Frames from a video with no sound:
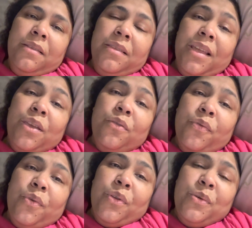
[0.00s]
Thank you
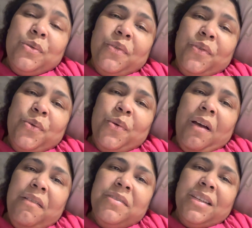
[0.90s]
for those of you who
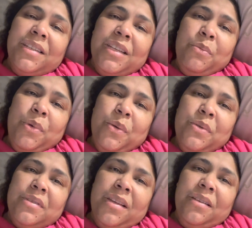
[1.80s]
have sent
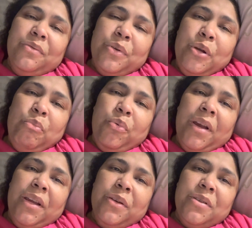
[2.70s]
emails and for your
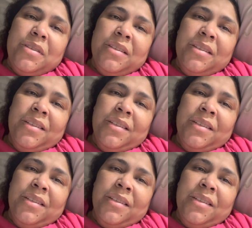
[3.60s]
prayers.